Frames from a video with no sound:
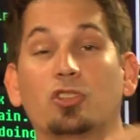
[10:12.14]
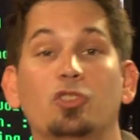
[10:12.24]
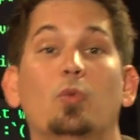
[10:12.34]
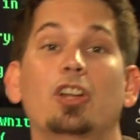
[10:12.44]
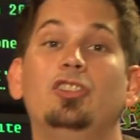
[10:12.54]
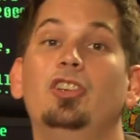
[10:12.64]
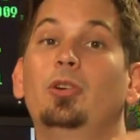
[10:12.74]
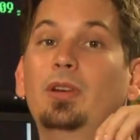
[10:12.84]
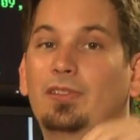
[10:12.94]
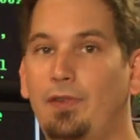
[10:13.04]
what you right. want to
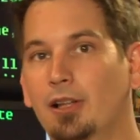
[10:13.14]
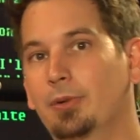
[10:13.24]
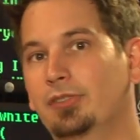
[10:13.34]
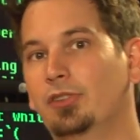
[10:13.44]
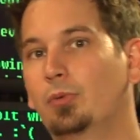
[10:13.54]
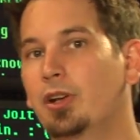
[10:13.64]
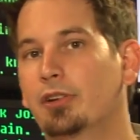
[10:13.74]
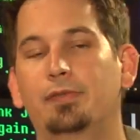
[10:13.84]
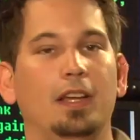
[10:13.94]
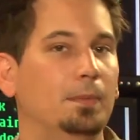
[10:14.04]
do is follow us on
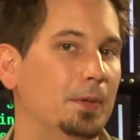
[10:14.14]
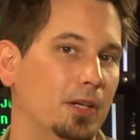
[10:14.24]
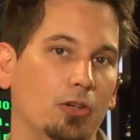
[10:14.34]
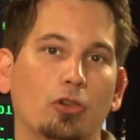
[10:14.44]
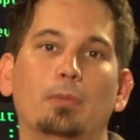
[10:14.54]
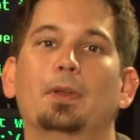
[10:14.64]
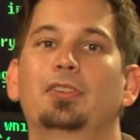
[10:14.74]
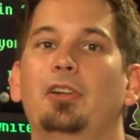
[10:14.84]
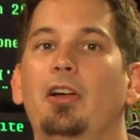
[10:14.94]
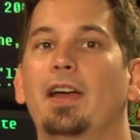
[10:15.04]
Twitter and Facebook and Google
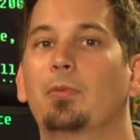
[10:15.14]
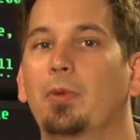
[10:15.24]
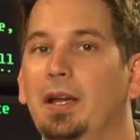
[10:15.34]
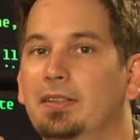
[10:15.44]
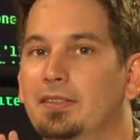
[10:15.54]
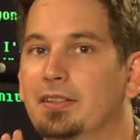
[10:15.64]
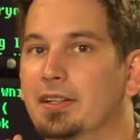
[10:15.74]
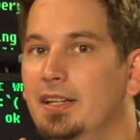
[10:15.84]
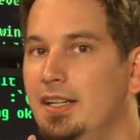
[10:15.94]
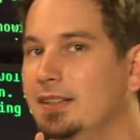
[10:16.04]
Plus and all that ways
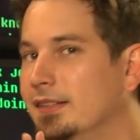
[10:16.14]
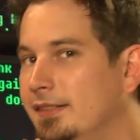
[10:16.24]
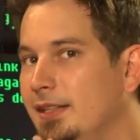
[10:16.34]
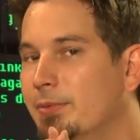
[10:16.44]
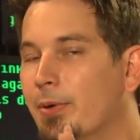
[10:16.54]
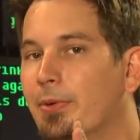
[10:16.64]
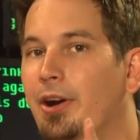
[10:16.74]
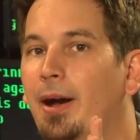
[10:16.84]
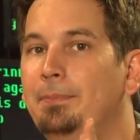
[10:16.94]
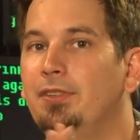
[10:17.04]
to, to see what
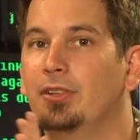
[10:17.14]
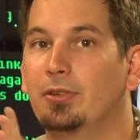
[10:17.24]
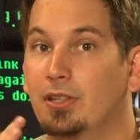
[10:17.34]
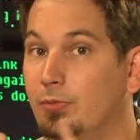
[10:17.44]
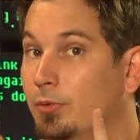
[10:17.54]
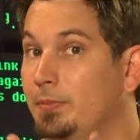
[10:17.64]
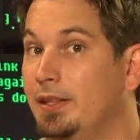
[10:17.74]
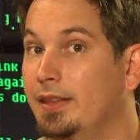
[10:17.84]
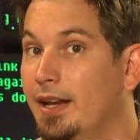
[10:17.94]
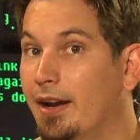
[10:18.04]
we're up to because we'll be
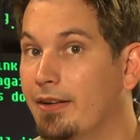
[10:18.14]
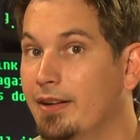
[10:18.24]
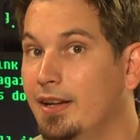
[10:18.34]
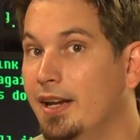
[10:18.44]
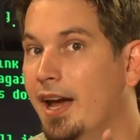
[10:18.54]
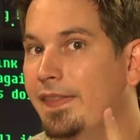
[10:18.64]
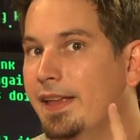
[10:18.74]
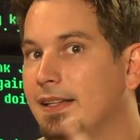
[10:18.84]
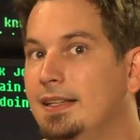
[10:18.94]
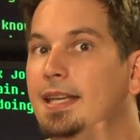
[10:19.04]
there. And
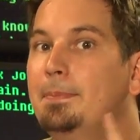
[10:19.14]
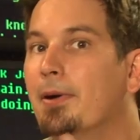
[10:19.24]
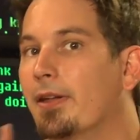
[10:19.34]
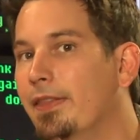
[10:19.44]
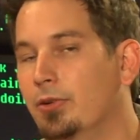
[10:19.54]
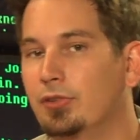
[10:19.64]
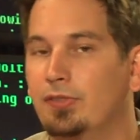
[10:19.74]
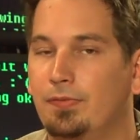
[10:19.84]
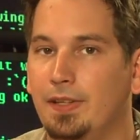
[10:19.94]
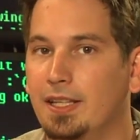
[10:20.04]
then keep on
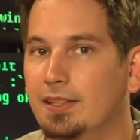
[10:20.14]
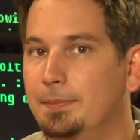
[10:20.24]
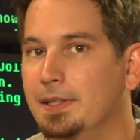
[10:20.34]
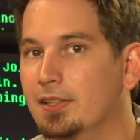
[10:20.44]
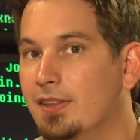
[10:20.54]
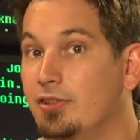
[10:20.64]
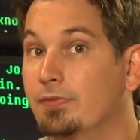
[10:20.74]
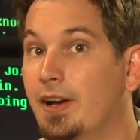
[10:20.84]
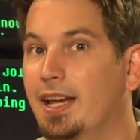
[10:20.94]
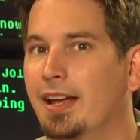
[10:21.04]
those feeds because then you'll
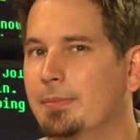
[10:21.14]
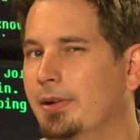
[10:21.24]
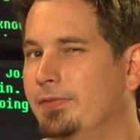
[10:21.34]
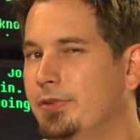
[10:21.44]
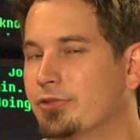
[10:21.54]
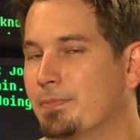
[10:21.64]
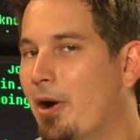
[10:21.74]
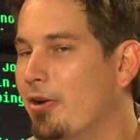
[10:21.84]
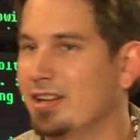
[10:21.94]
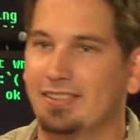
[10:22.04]
find out about future
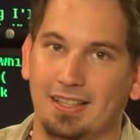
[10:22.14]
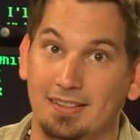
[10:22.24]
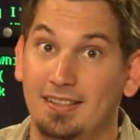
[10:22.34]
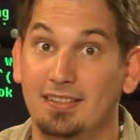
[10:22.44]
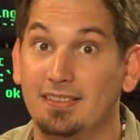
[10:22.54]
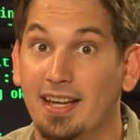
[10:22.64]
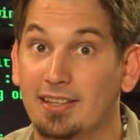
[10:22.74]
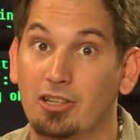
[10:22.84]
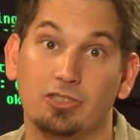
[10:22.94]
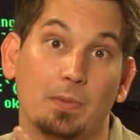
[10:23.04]
parties like a Season
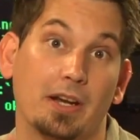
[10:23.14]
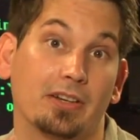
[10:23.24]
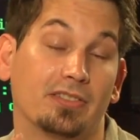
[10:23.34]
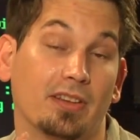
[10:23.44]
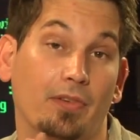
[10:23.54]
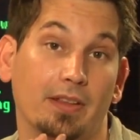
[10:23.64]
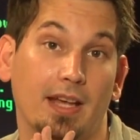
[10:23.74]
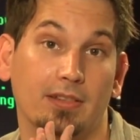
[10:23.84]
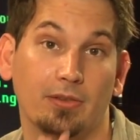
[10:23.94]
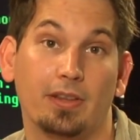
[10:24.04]
10 launch party or stuff like
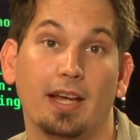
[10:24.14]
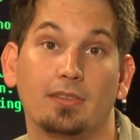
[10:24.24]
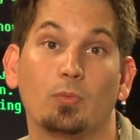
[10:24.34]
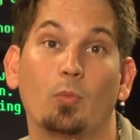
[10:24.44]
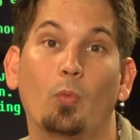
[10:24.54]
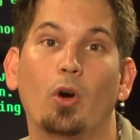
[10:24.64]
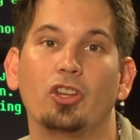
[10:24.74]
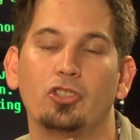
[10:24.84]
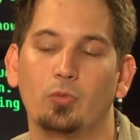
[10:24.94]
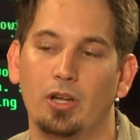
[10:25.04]
that. So that's
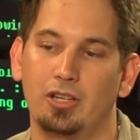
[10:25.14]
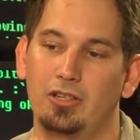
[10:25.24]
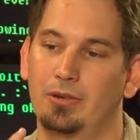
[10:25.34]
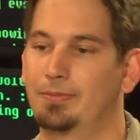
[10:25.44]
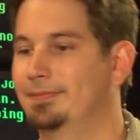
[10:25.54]
what you want to do.